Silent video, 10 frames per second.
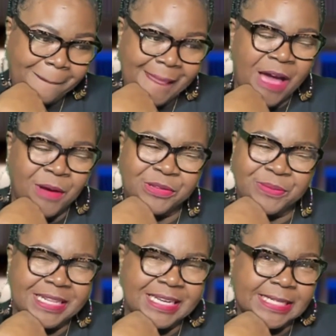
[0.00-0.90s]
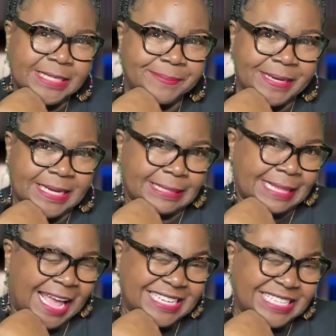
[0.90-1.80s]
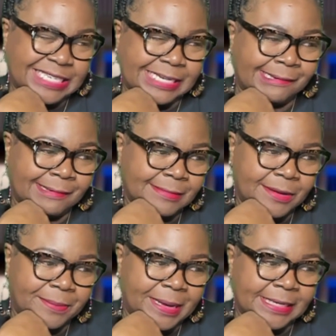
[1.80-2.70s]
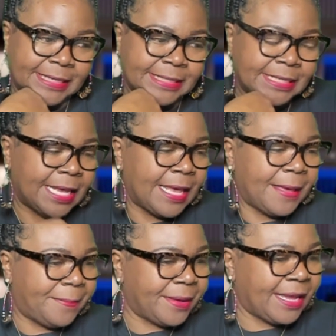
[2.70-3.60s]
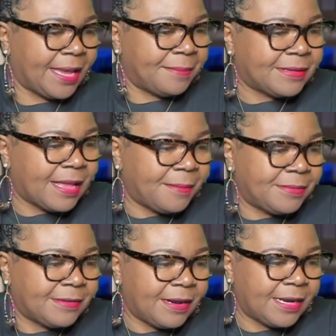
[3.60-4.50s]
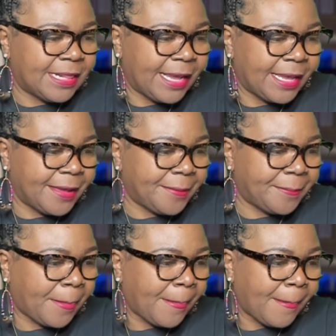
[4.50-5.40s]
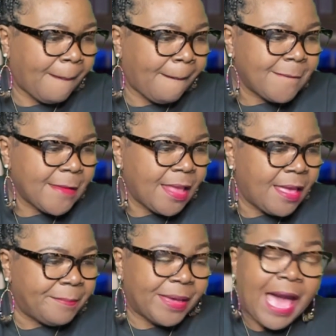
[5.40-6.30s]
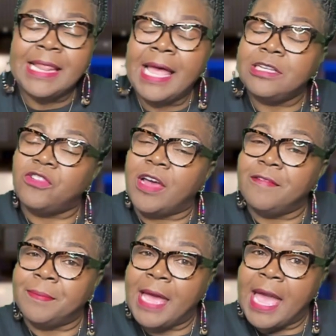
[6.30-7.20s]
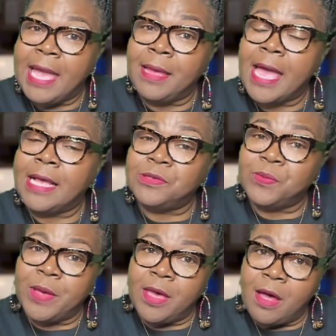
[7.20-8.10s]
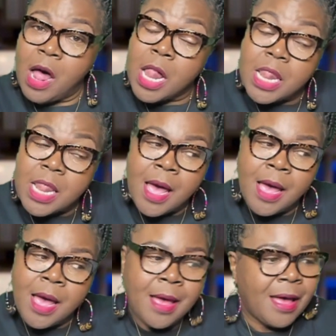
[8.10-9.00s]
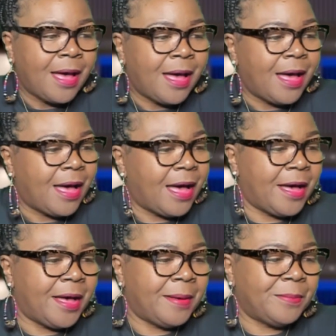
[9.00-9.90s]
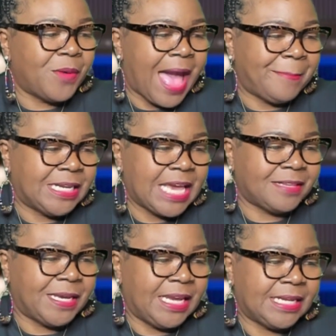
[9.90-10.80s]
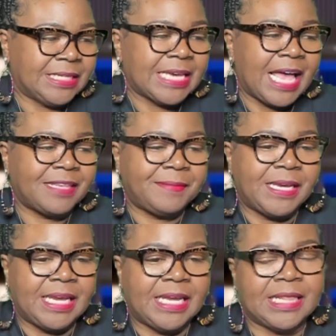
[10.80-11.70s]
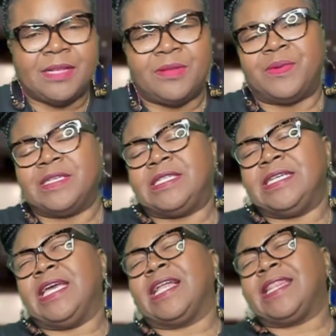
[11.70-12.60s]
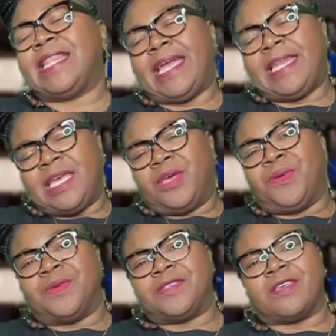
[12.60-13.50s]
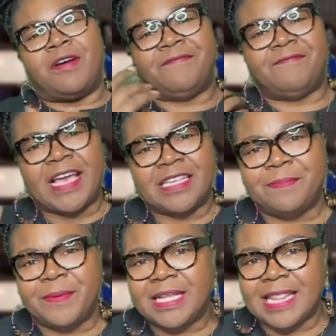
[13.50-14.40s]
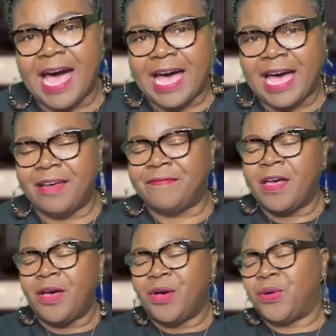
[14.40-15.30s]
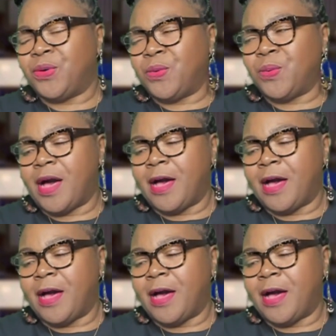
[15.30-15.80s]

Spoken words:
I was really a little bit like, yeah, I don't know about this. But yeah, I'm starting to like it. But I like Straight from the A as well. What happened to Jasmine Eiland? Jasmine Eiland was the young lady who was on Facebook Live, who